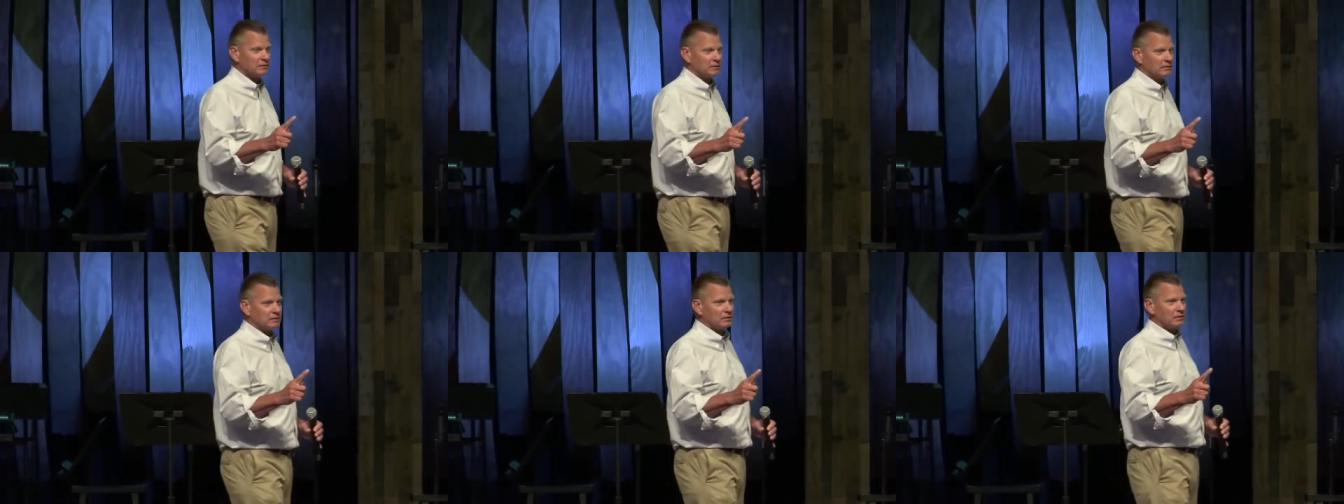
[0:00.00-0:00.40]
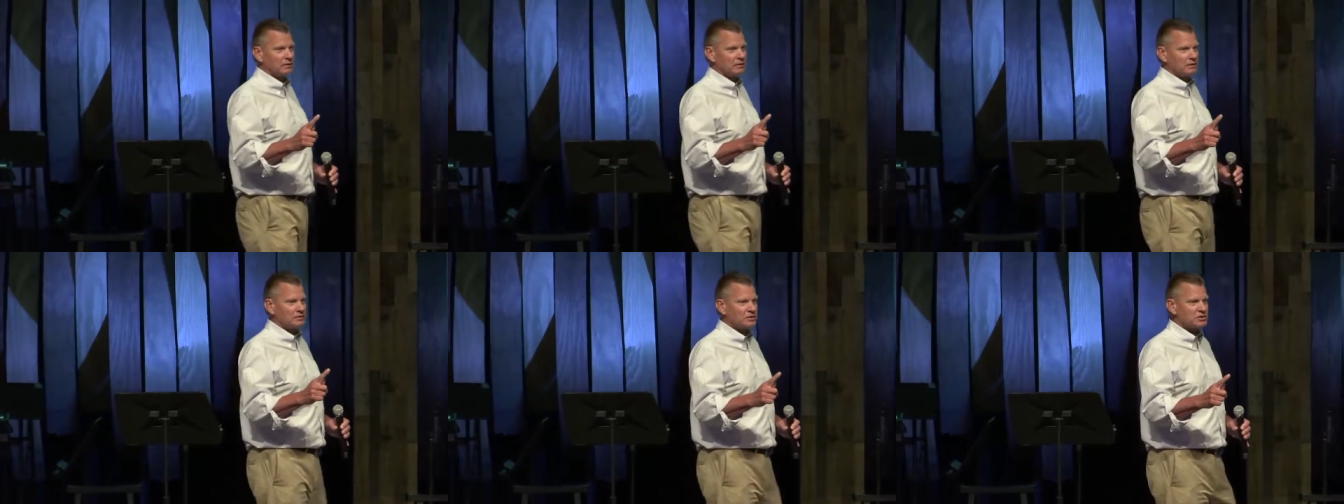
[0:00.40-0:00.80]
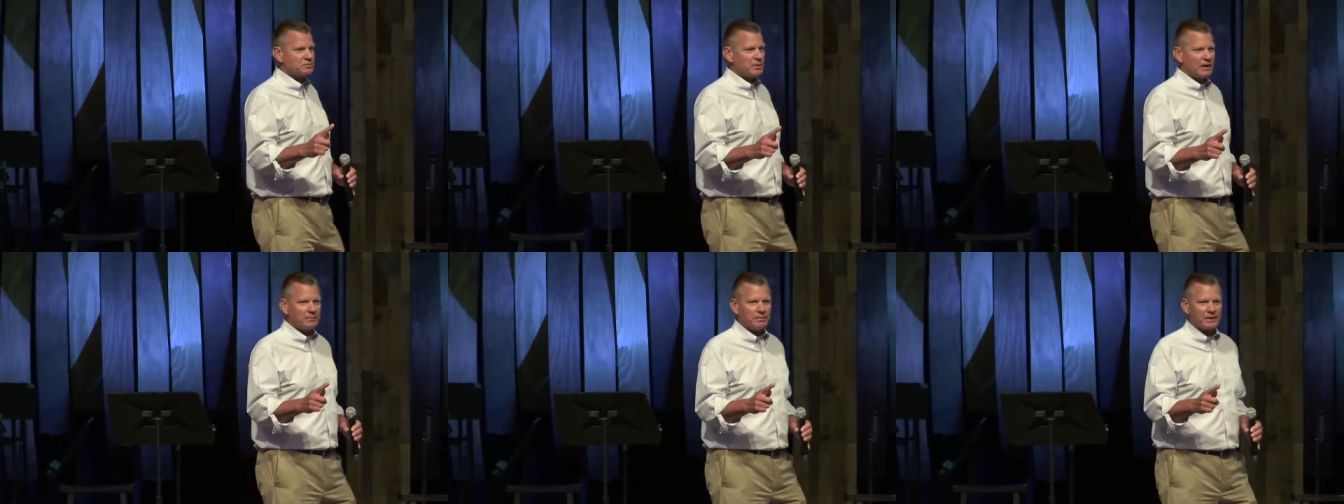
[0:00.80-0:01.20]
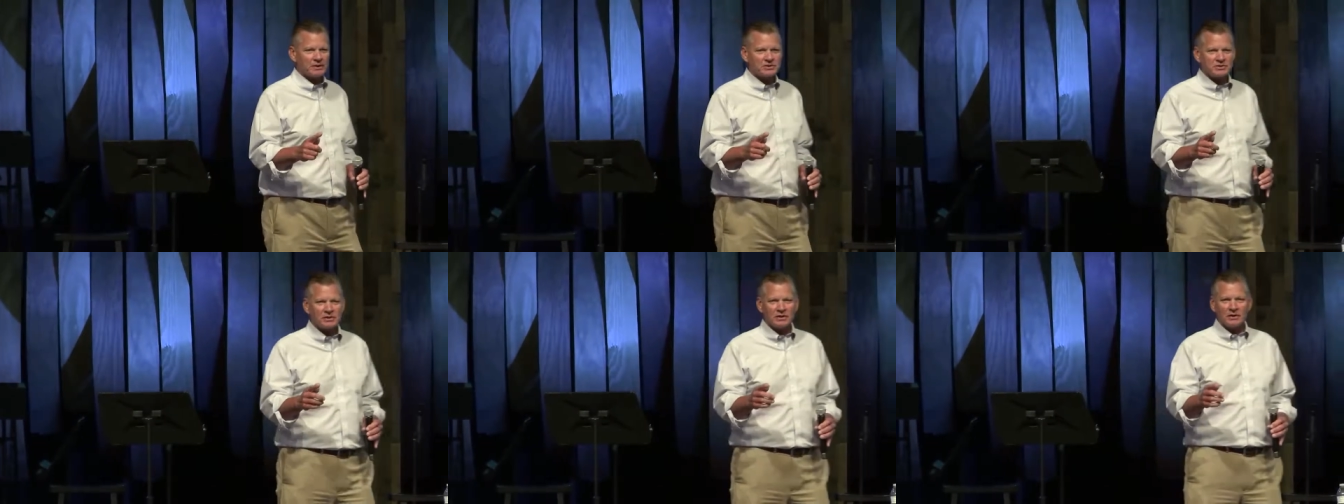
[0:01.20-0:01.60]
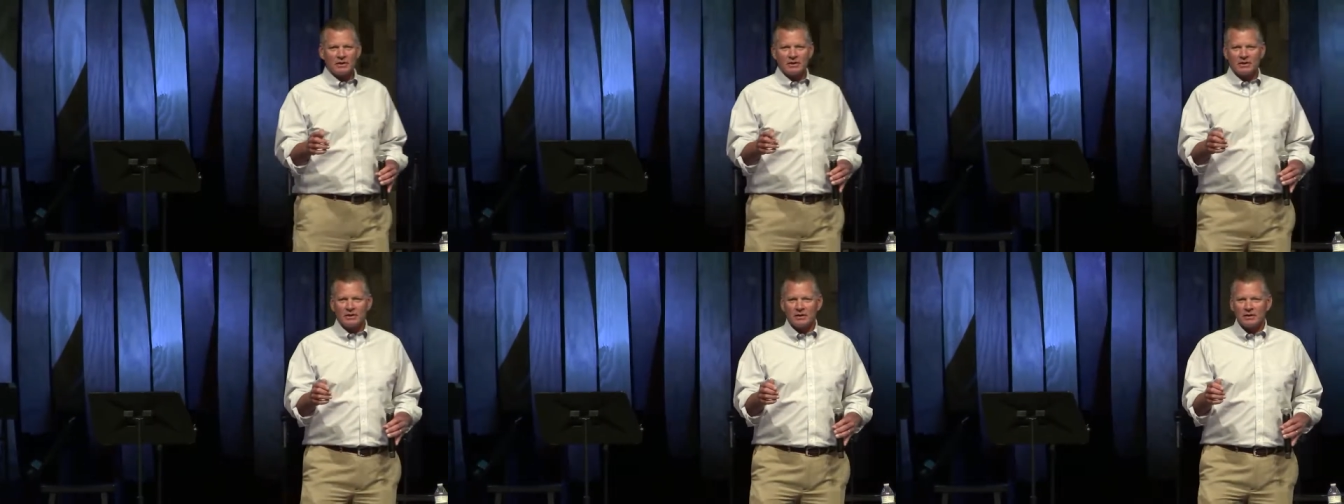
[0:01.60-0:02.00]
just maybe, it's
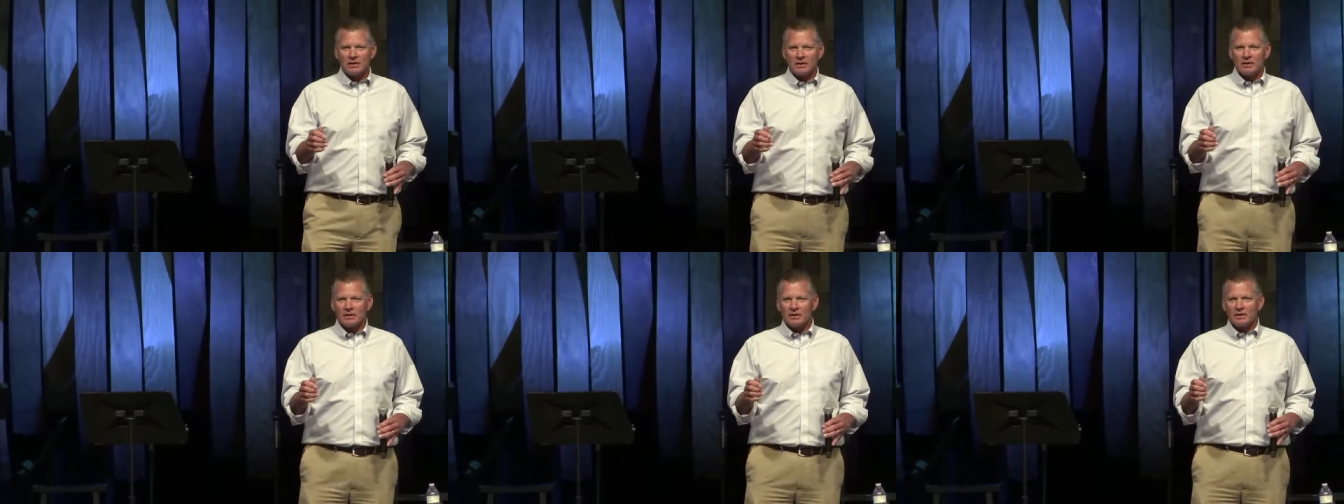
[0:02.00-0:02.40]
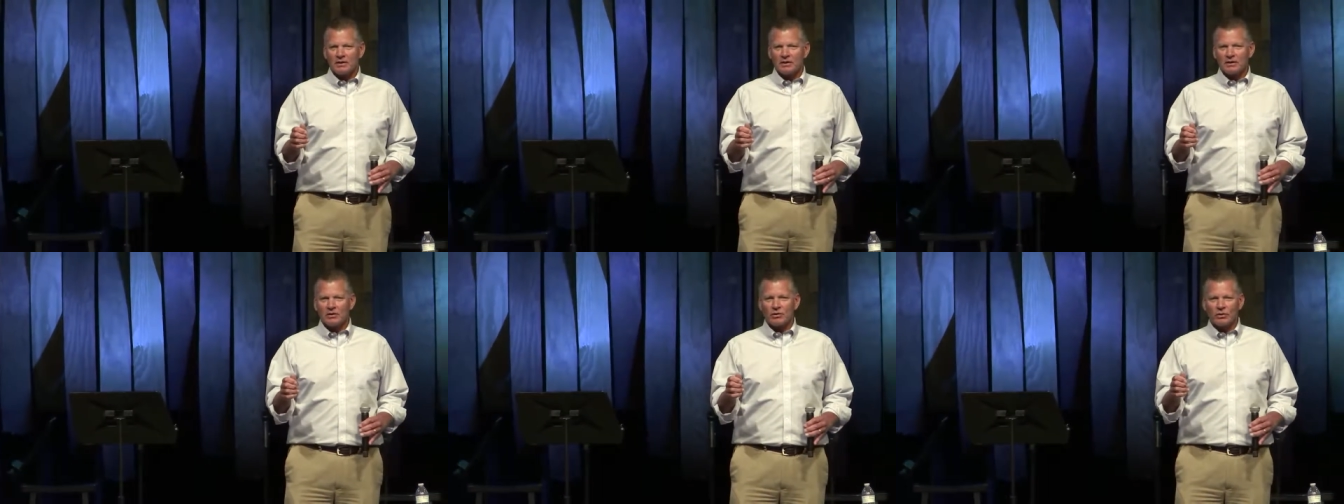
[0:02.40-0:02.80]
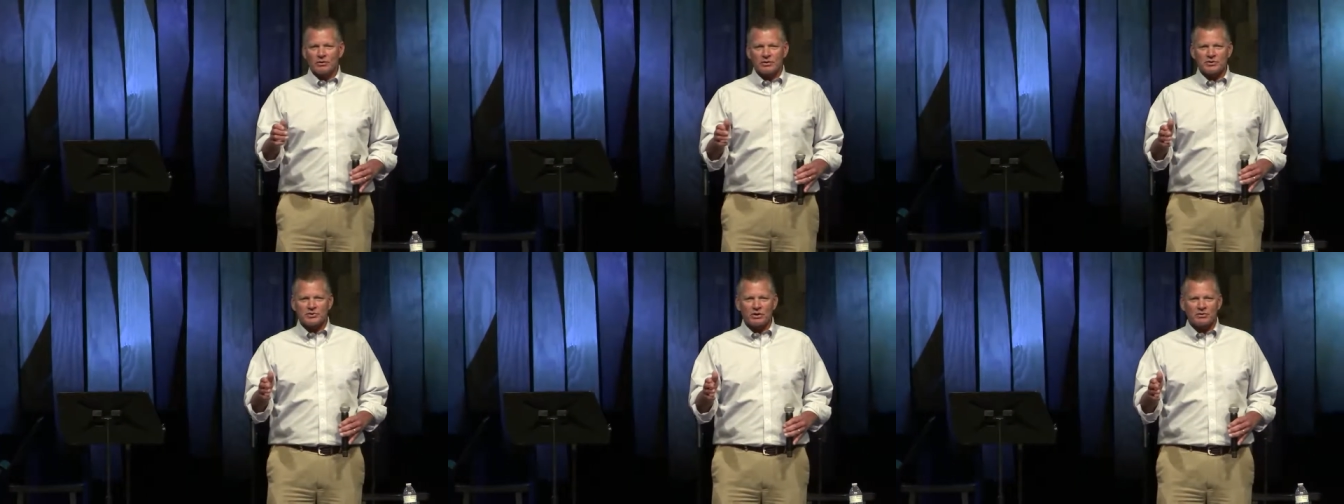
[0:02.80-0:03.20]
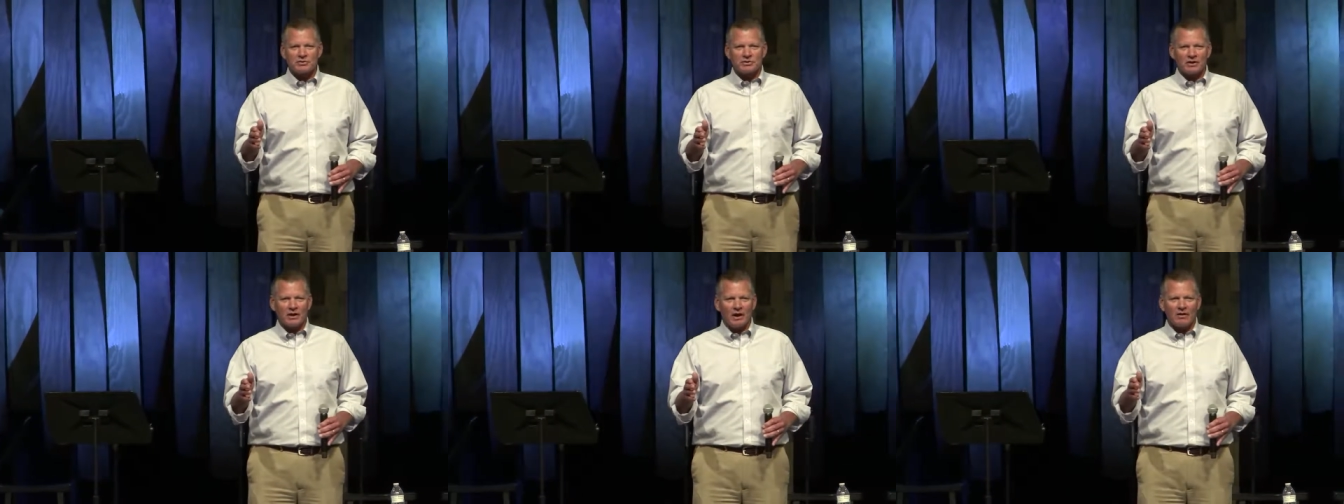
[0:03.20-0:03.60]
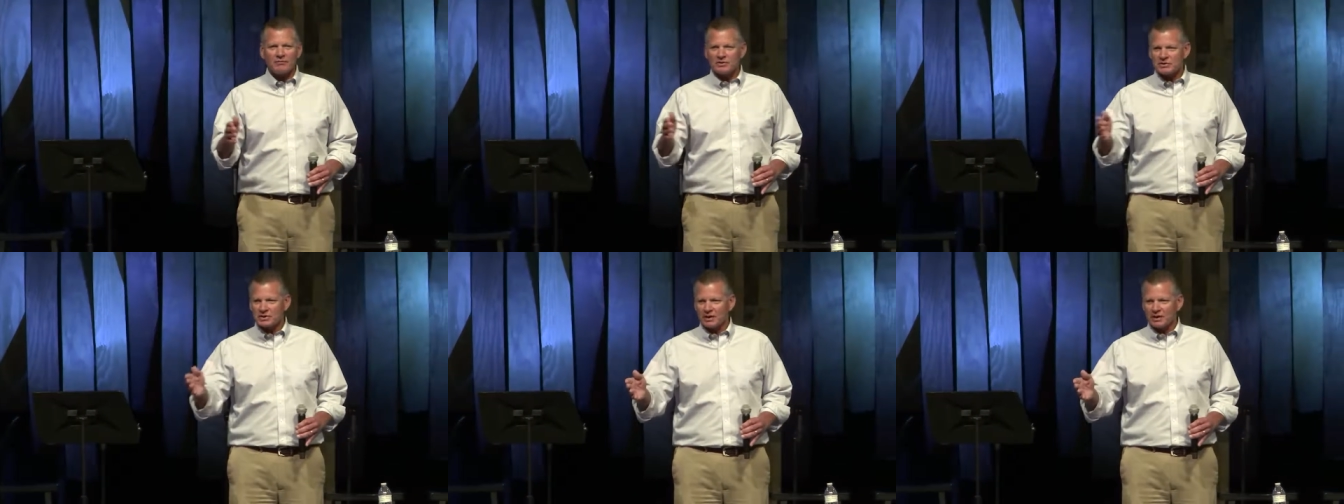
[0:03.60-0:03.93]
going to church every Sunday.